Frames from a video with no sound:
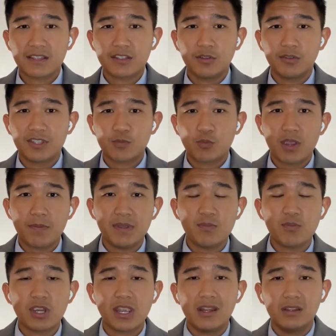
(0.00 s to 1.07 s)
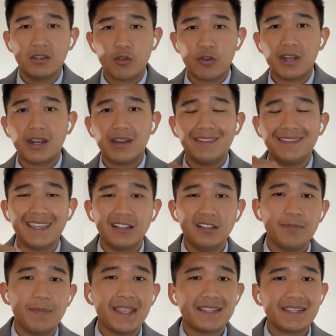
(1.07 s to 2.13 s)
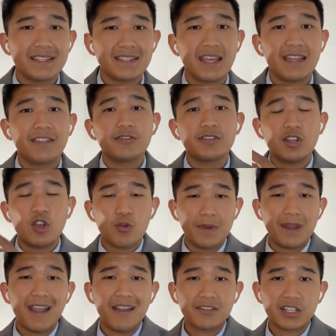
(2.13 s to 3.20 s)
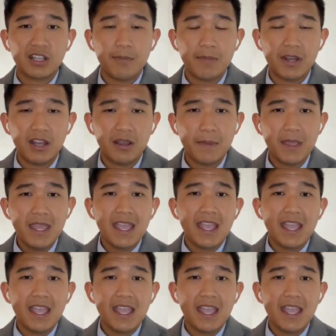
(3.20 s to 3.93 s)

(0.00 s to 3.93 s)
So this way people get alerted on a daily basis that there's an open house coming up.